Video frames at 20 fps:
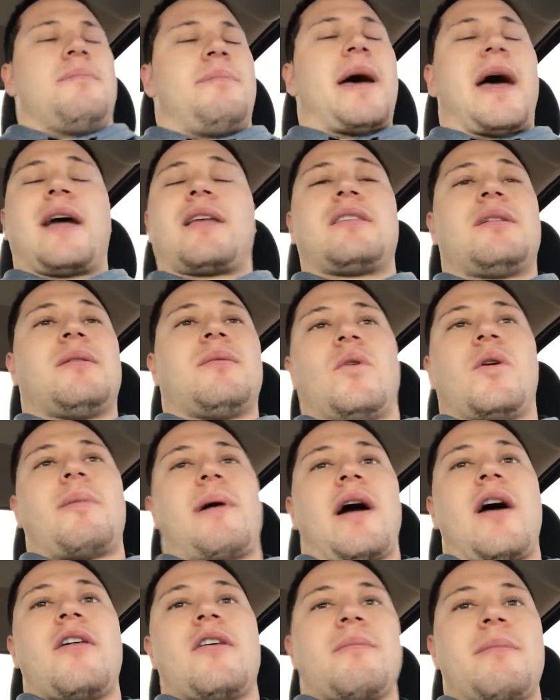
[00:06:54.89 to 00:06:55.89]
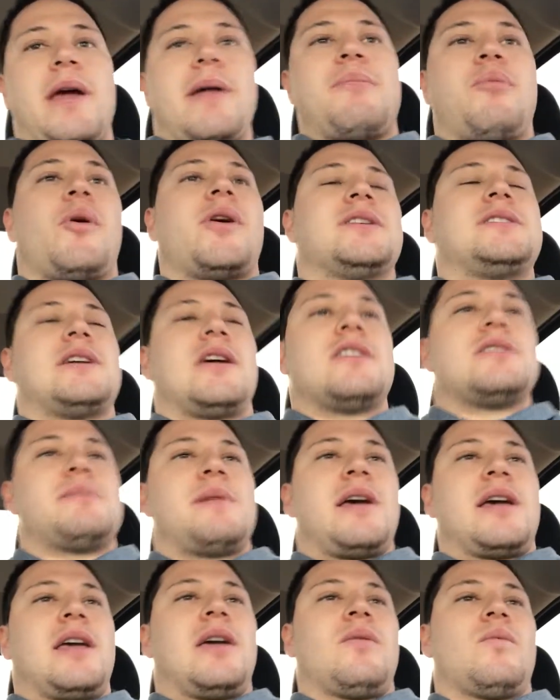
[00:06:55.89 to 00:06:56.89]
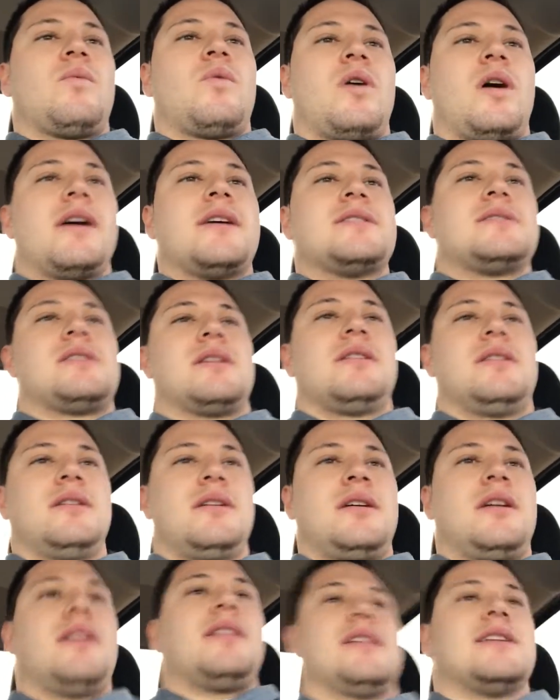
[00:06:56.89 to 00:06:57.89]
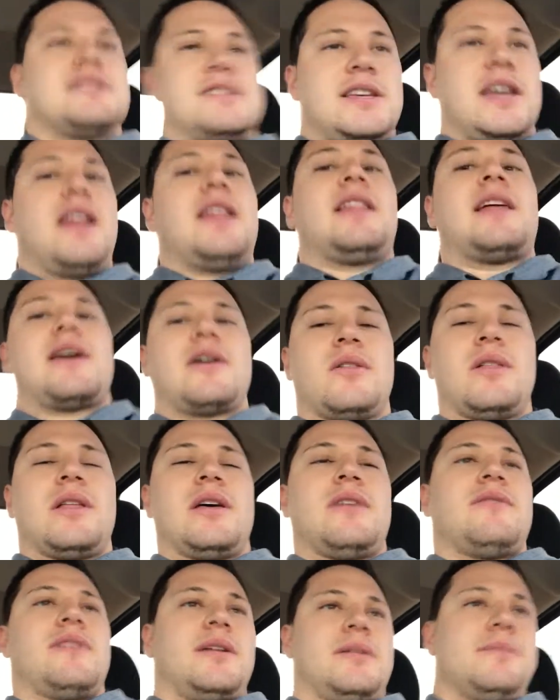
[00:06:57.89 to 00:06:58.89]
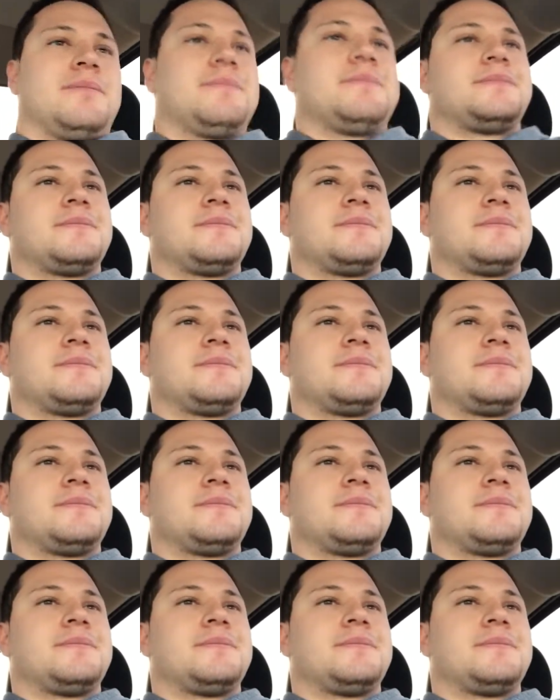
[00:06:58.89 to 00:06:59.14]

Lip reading: back to one of my other main points that I was making was the city that you live in.